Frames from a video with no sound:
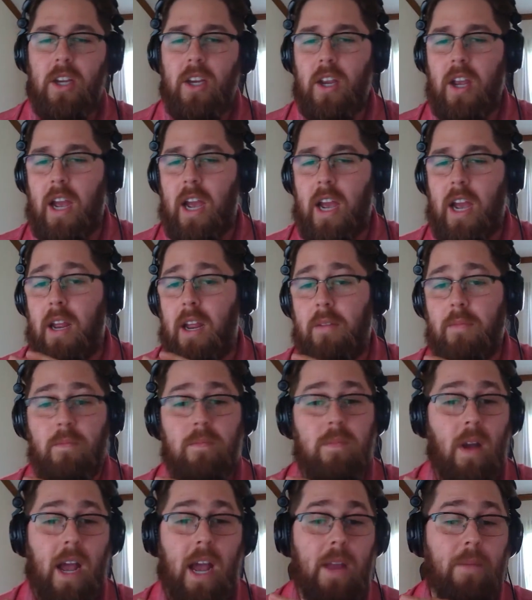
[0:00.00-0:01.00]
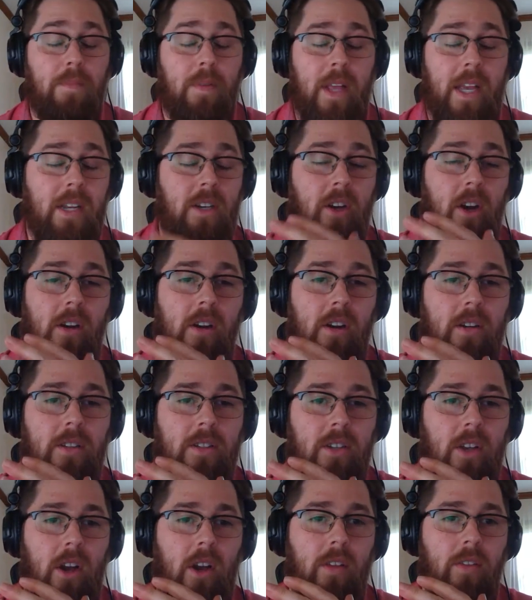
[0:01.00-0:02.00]
I played
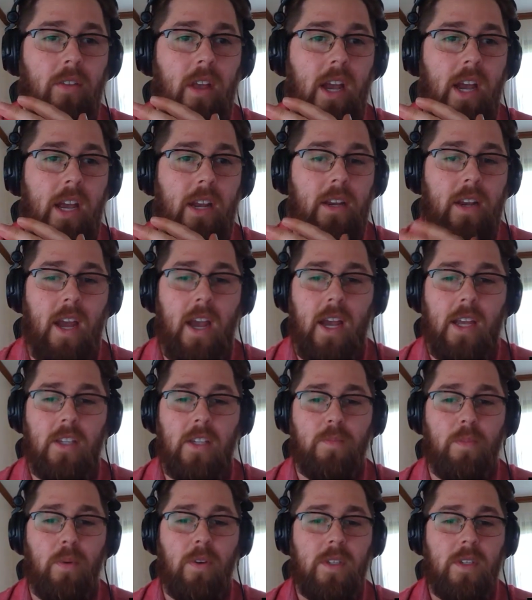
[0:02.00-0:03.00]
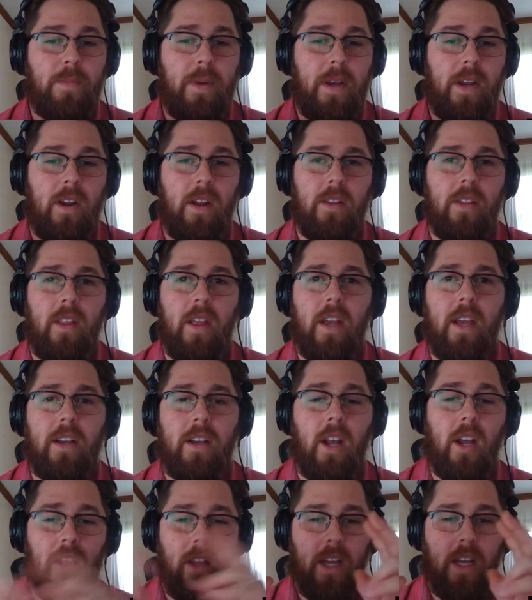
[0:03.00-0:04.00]
cards online. I sports bet online,
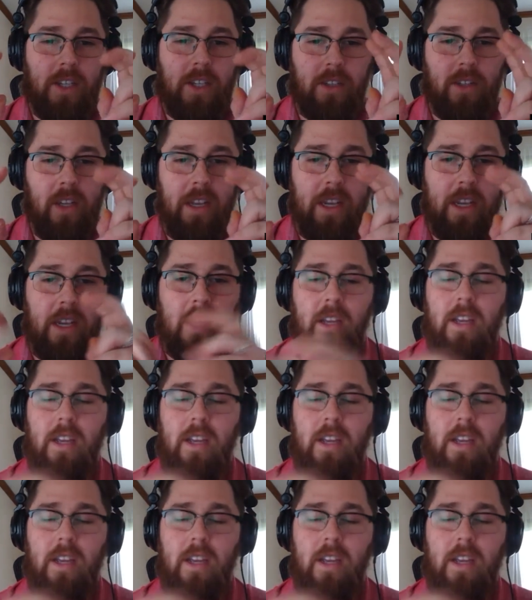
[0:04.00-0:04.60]
allegedly,